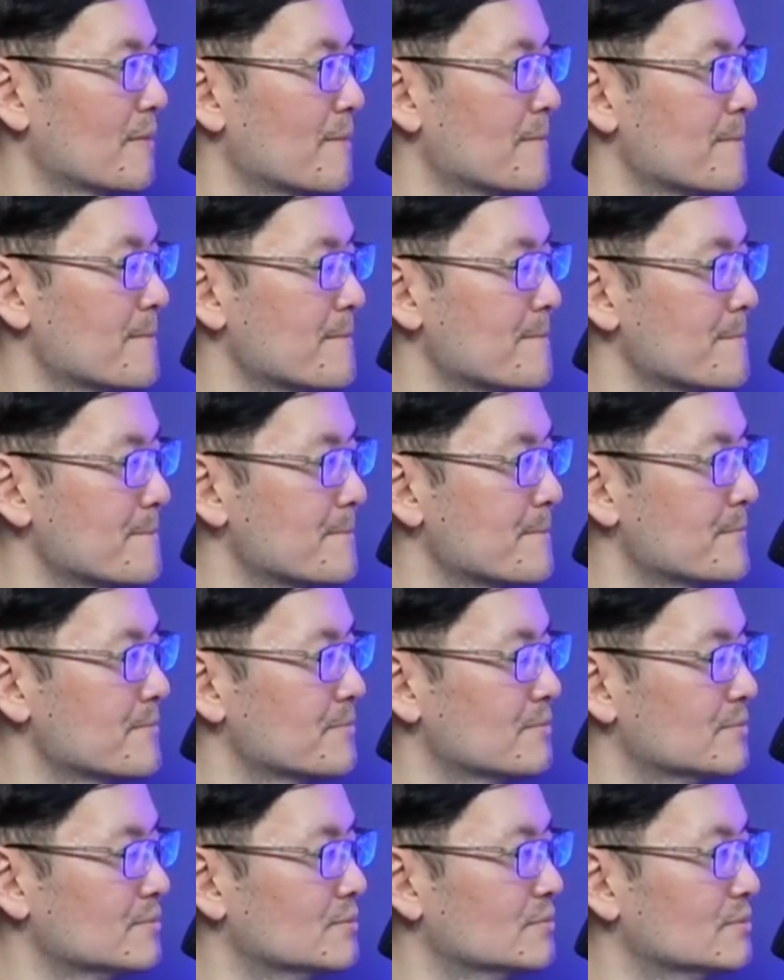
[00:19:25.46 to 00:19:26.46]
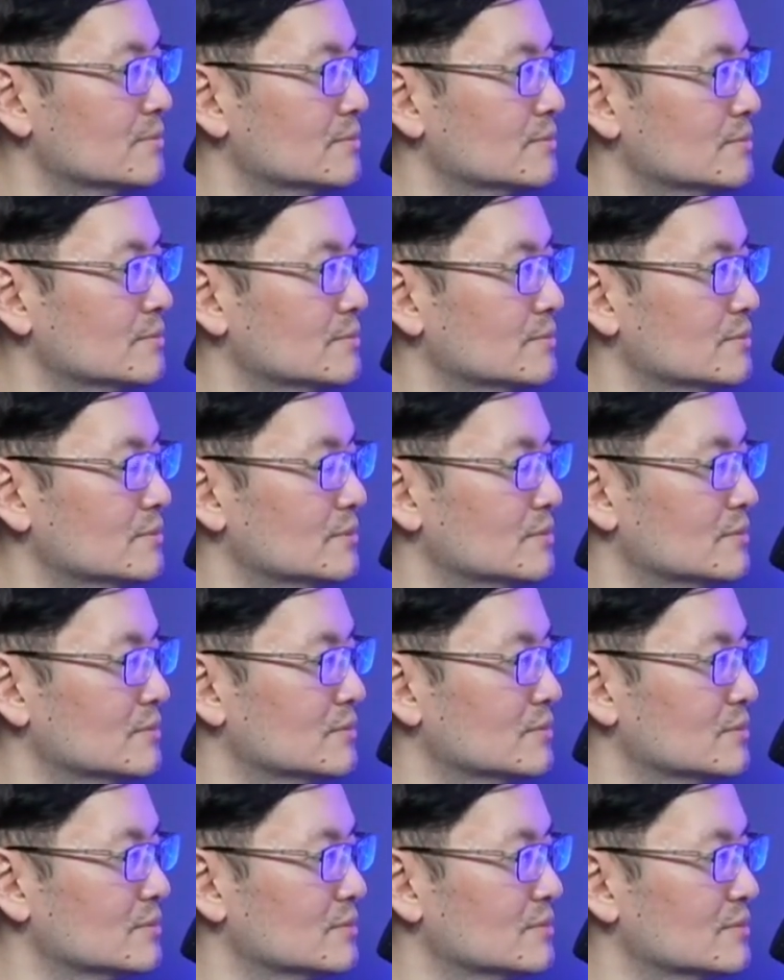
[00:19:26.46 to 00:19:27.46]

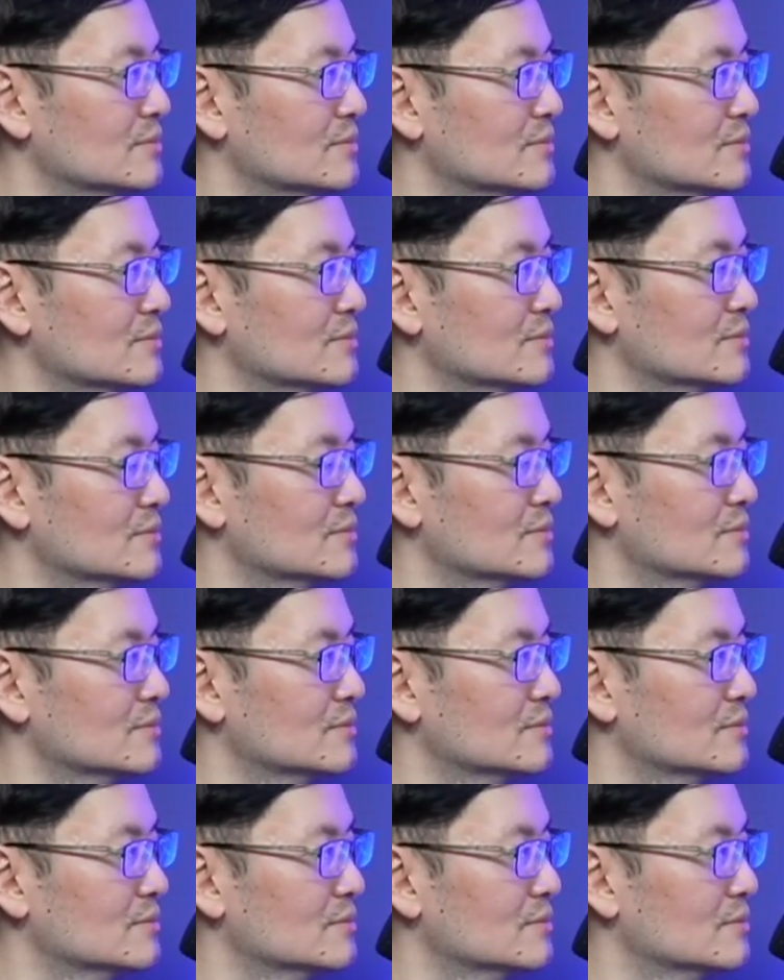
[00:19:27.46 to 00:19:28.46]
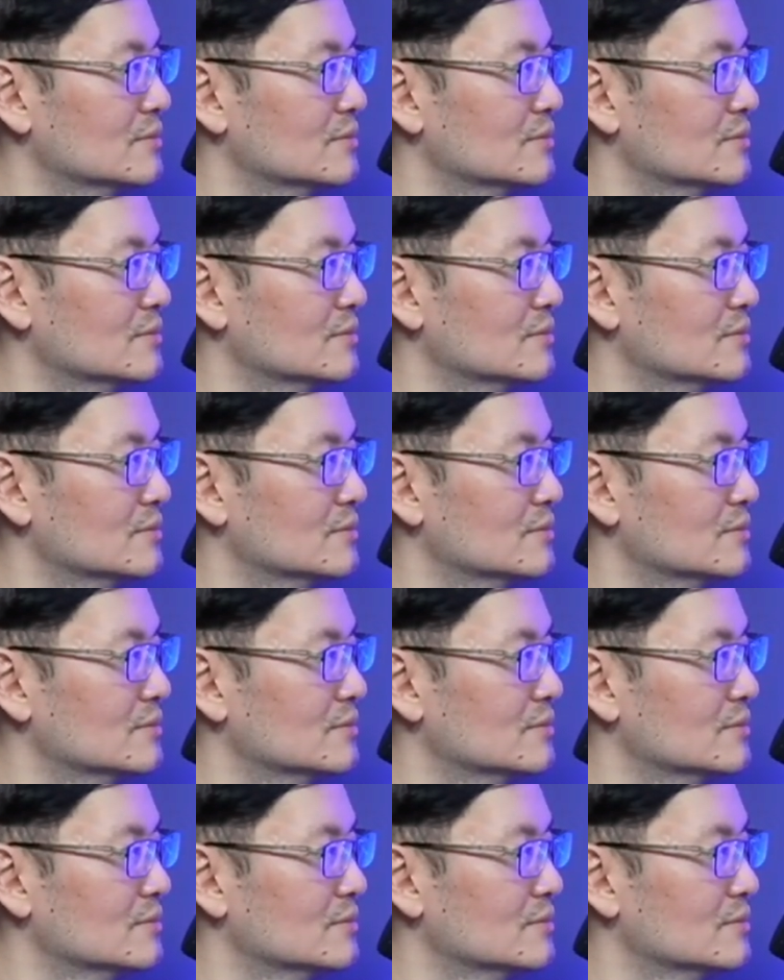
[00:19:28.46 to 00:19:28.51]
This person isn't speaking.